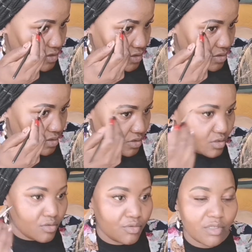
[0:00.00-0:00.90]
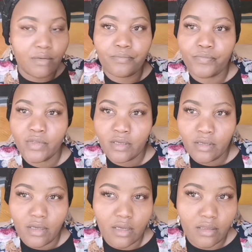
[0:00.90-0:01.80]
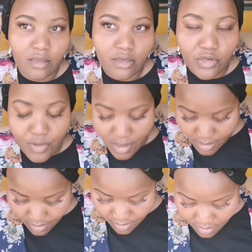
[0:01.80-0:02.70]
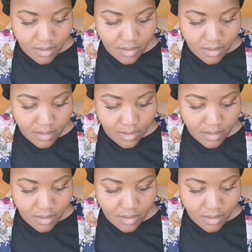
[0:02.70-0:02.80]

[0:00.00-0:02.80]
And just stroke them. And there you are.